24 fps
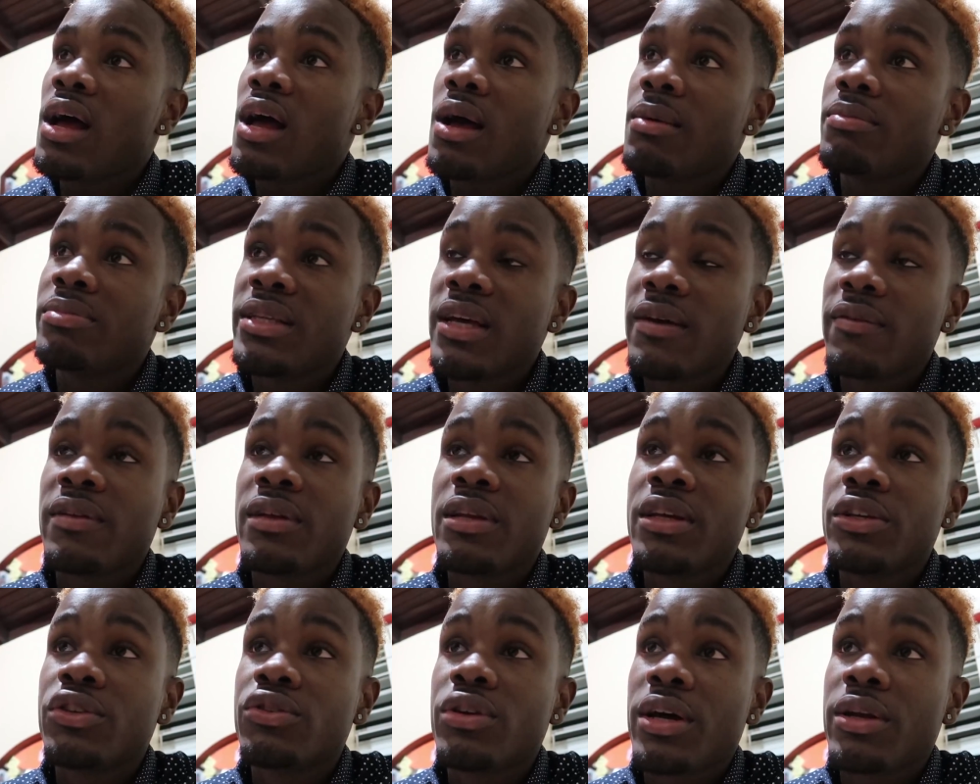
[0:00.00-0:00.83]
I'm
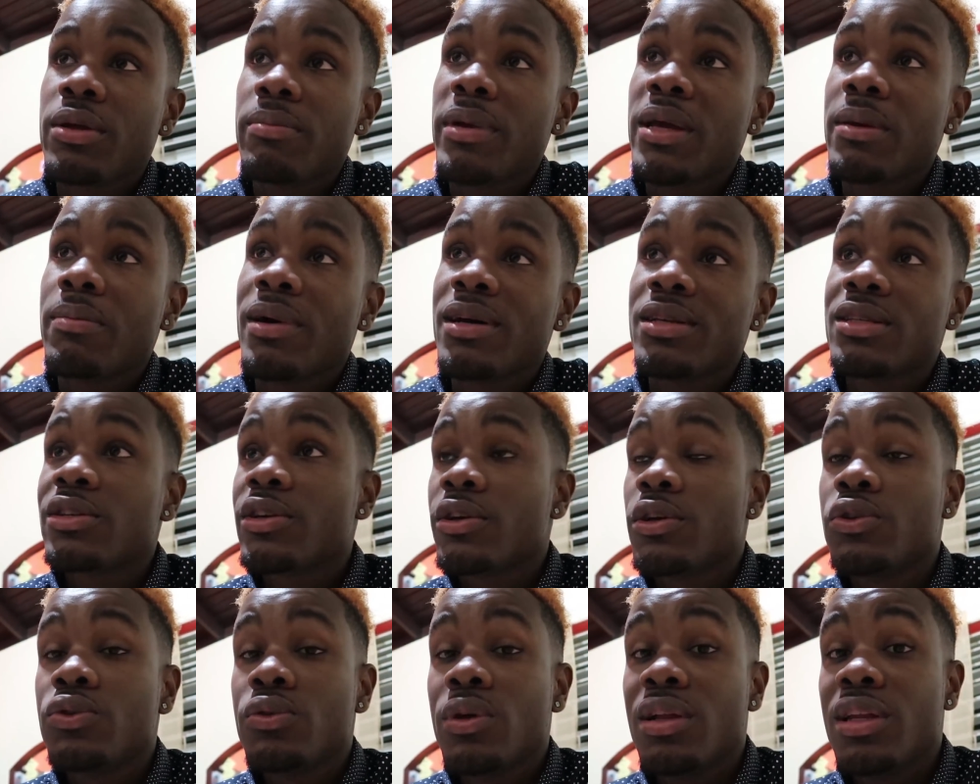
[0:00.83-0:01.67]
definitely trying to make my
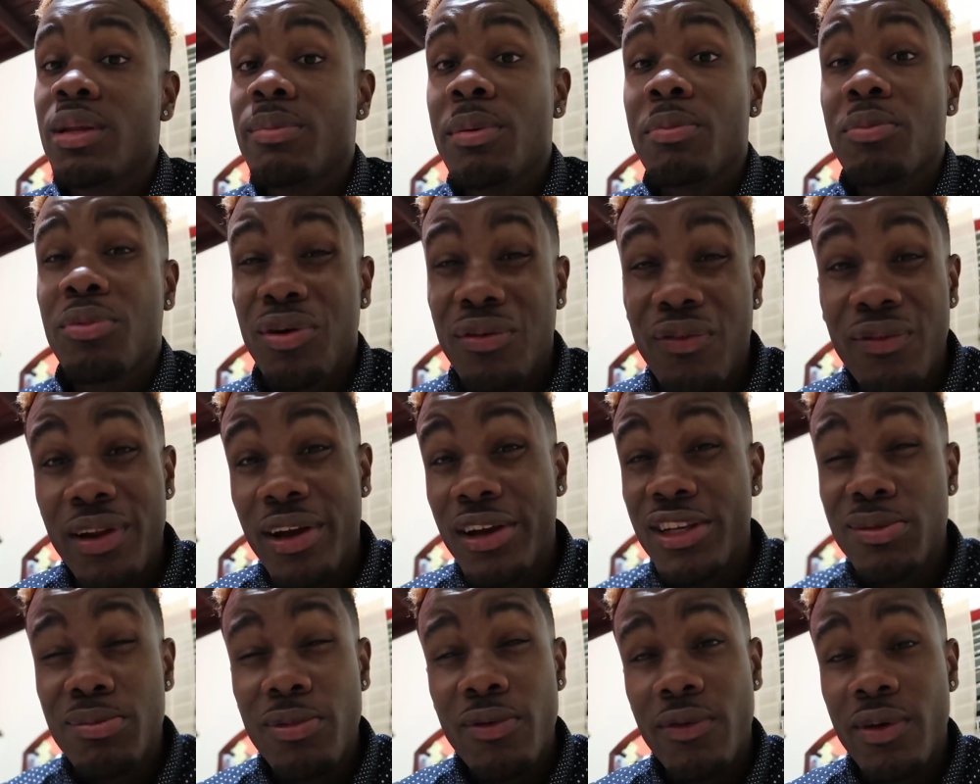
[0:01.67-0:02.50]
schedule a little bit more
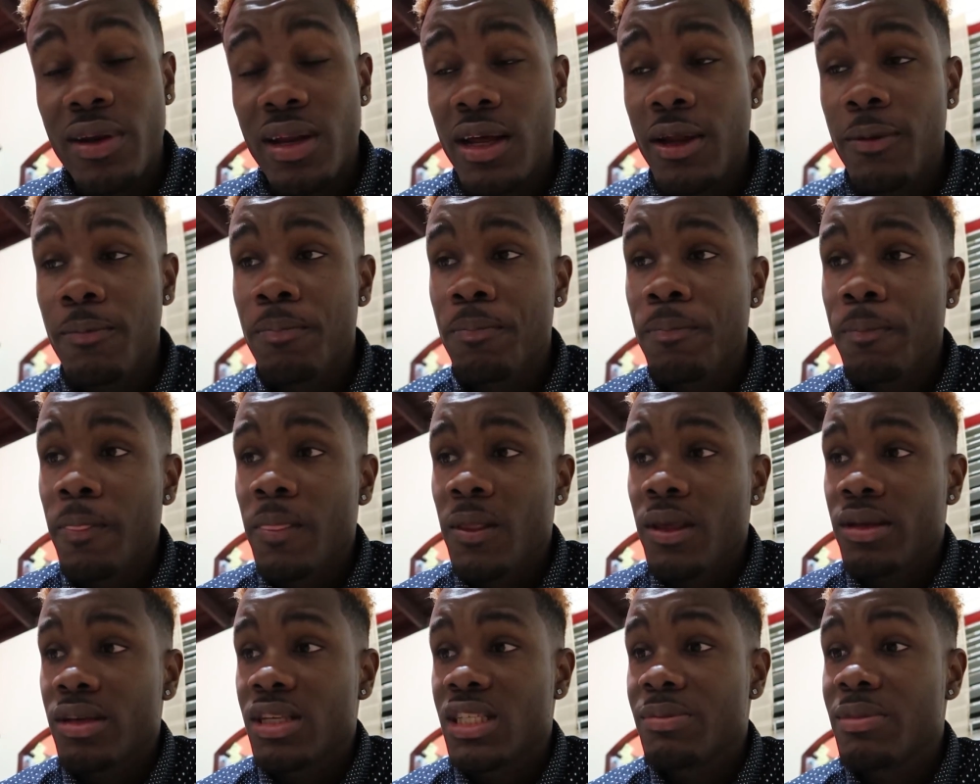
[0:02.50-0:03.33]
flexible for that.
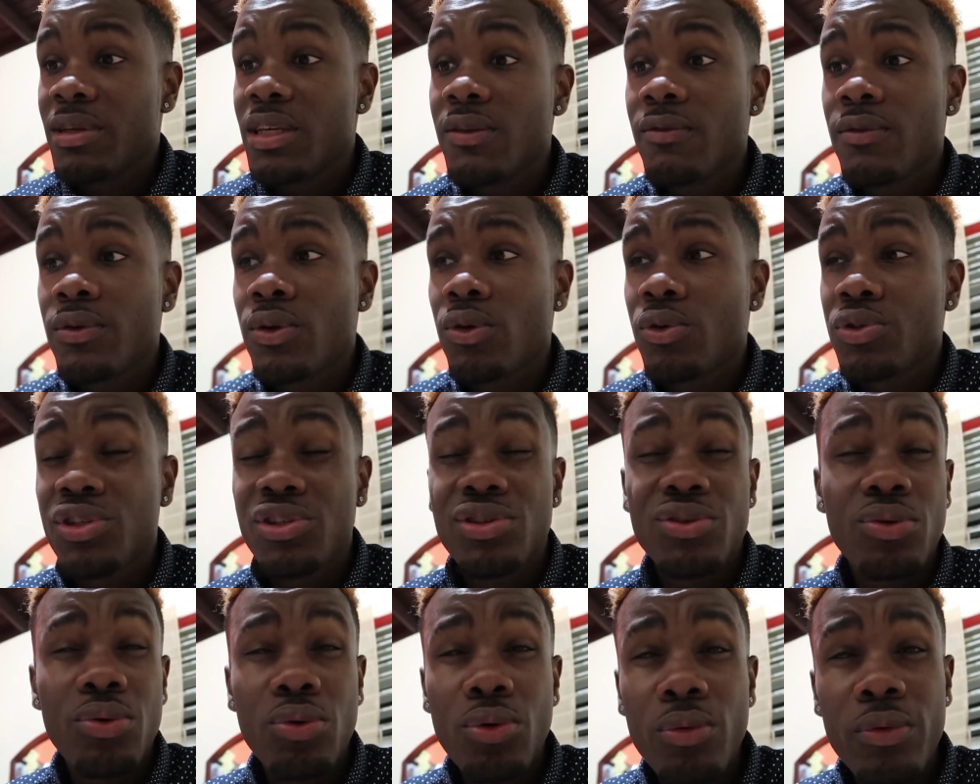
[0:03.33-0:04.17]
Isn't it? Even though
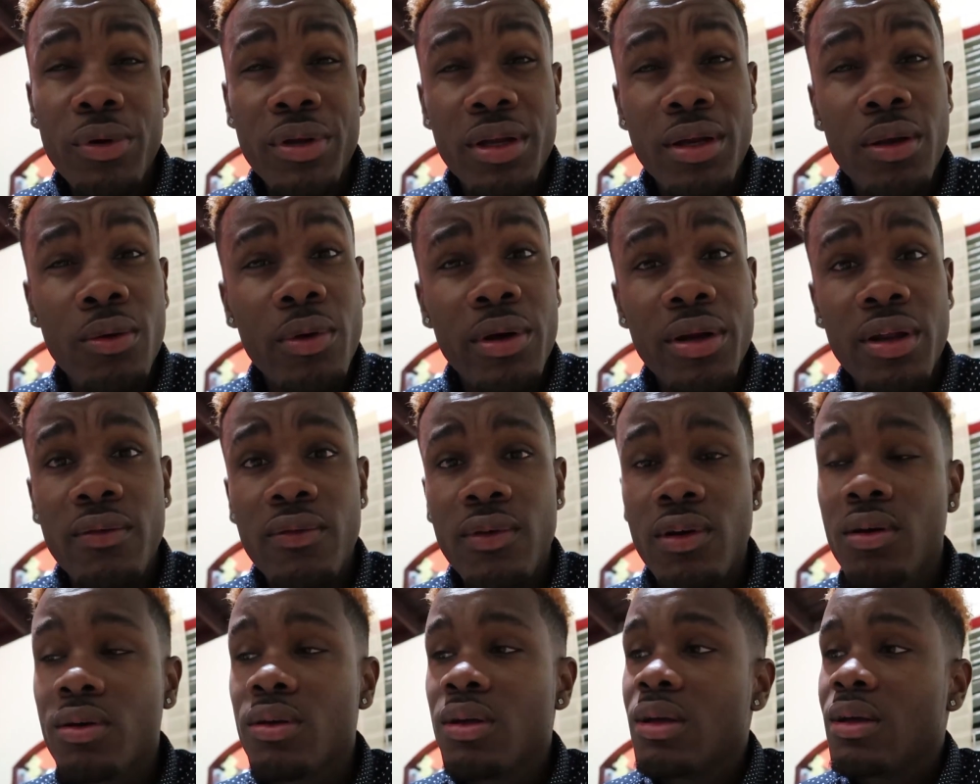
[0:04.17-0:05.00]
she's cool with it or
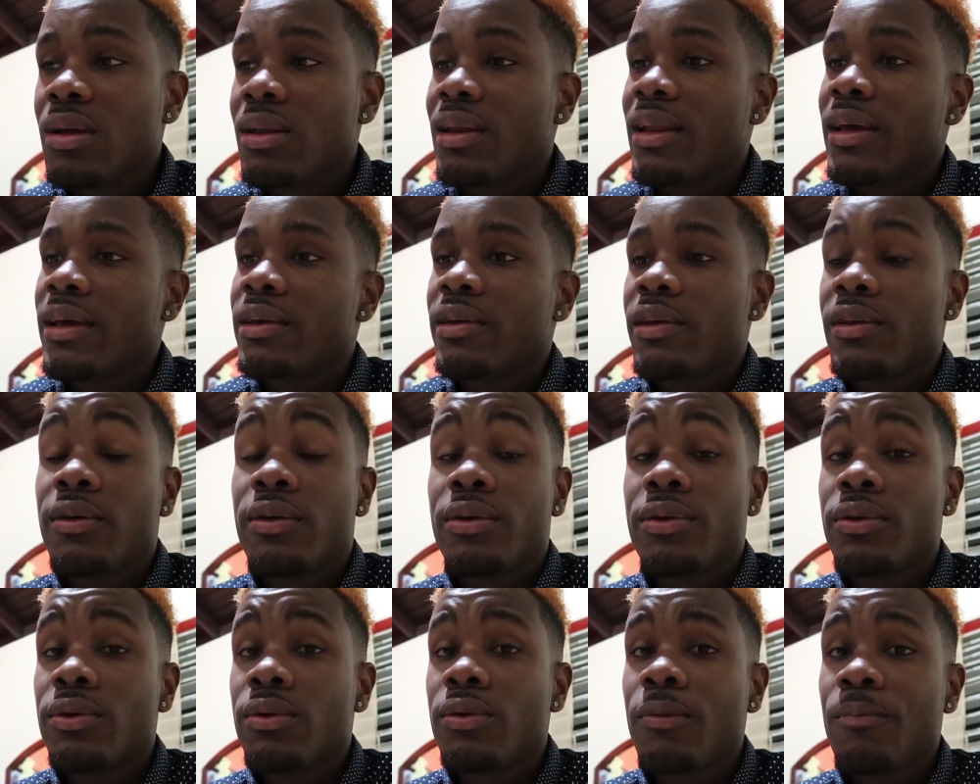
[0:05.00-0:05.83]
whatever, like you
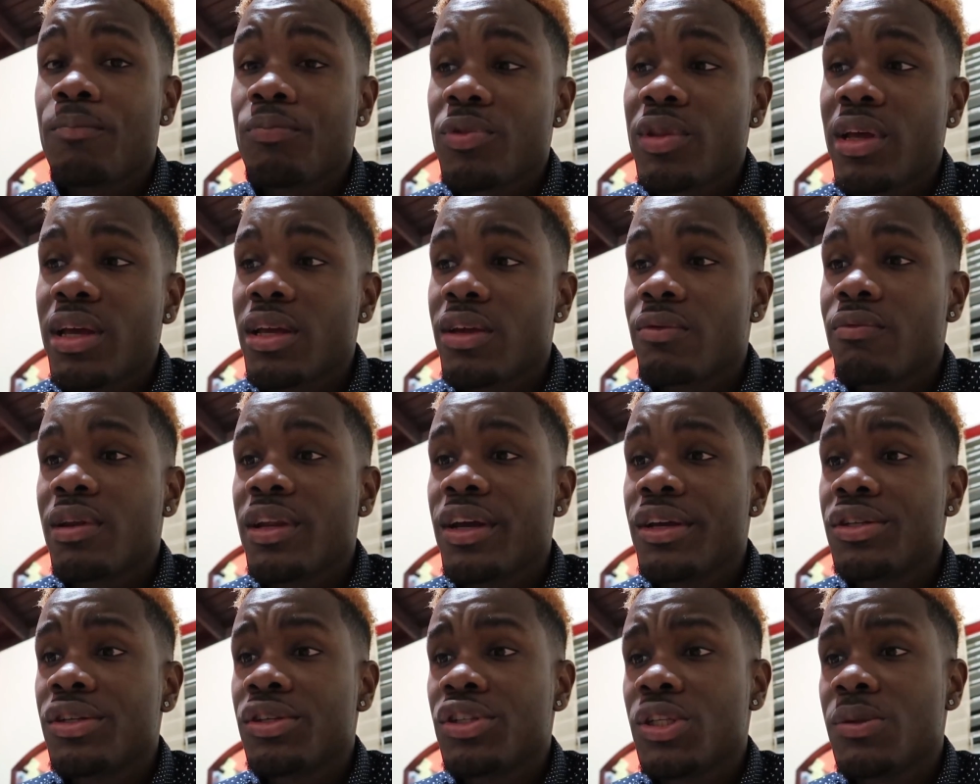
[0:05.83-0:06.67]
don't know, like in
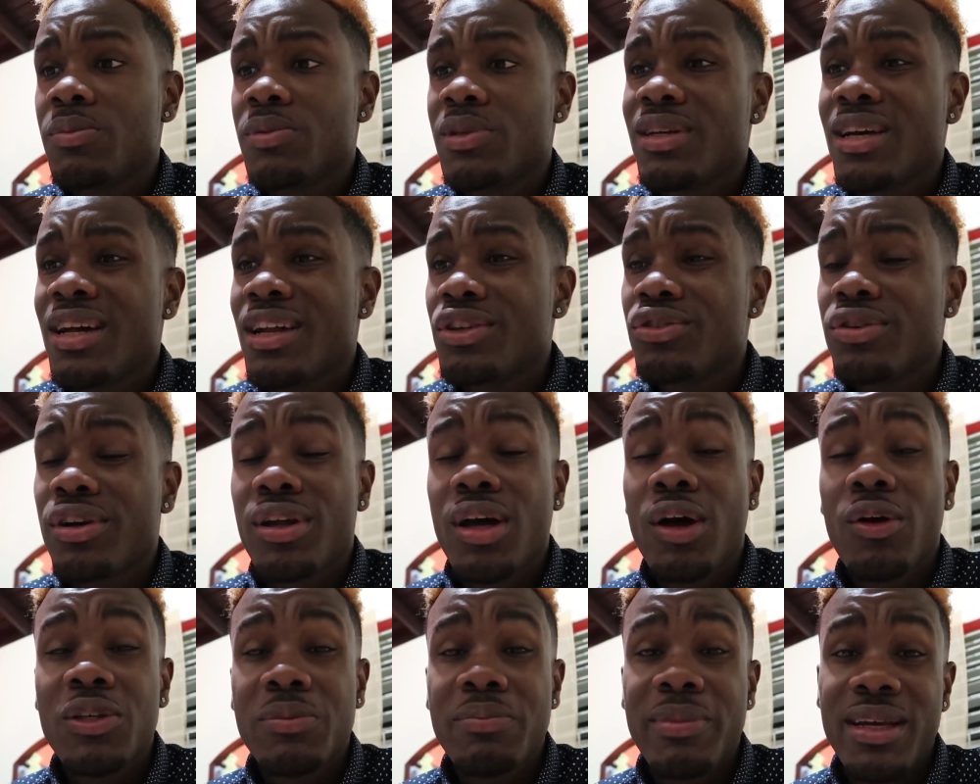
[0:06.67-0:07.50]
relationships you gotta try
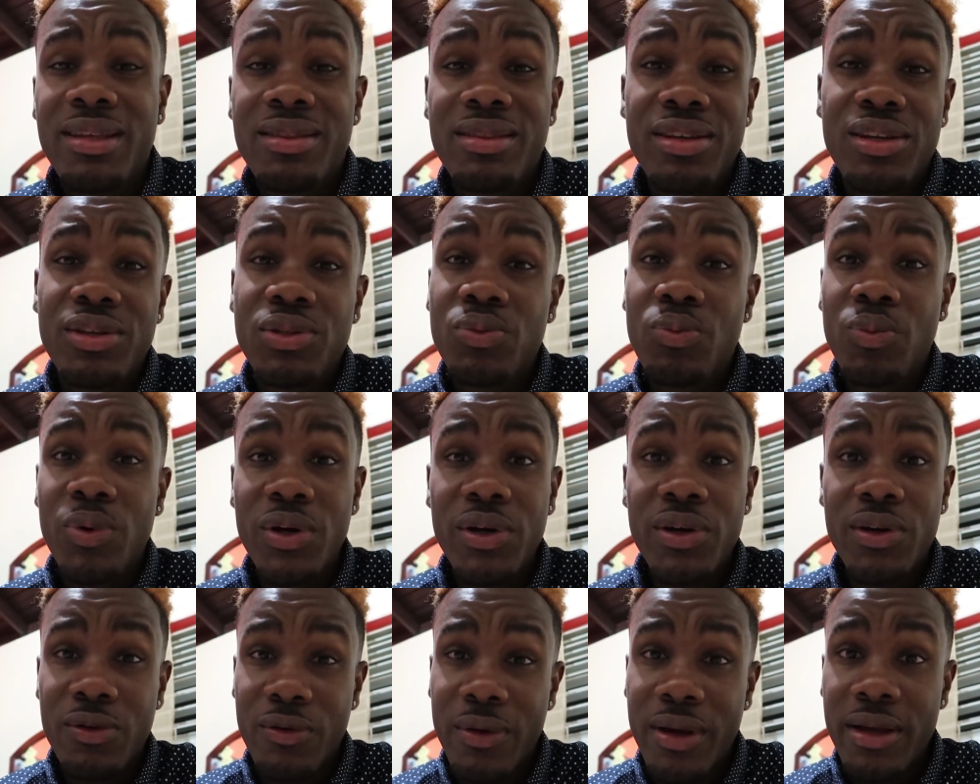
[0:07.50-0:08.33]
to always make things
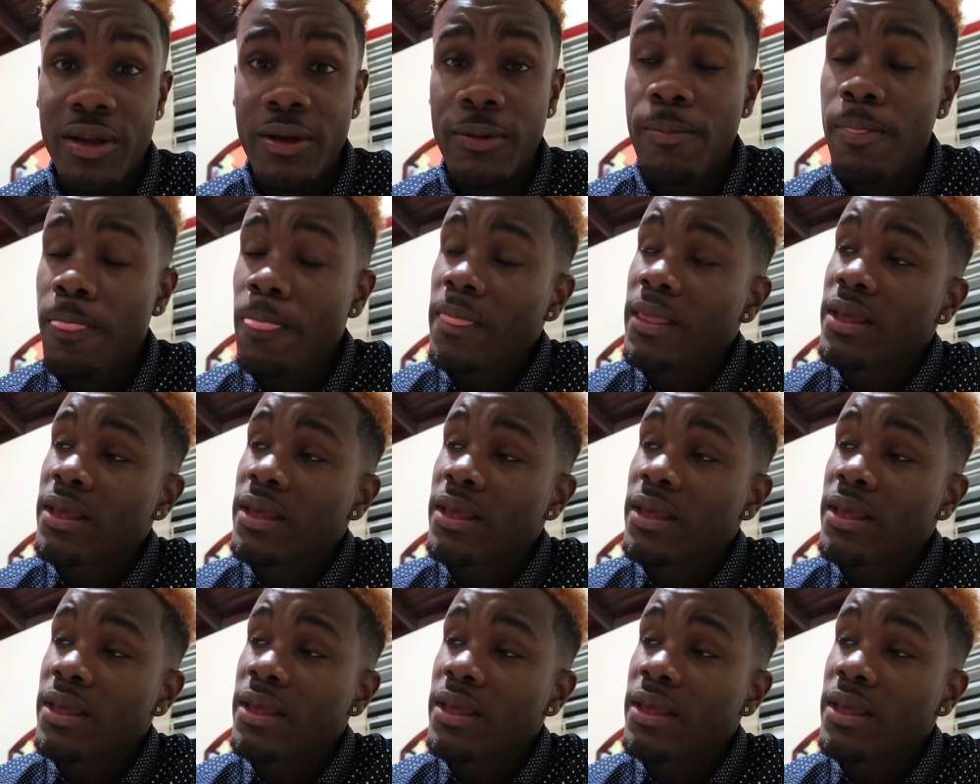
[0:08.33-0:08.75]
work, right?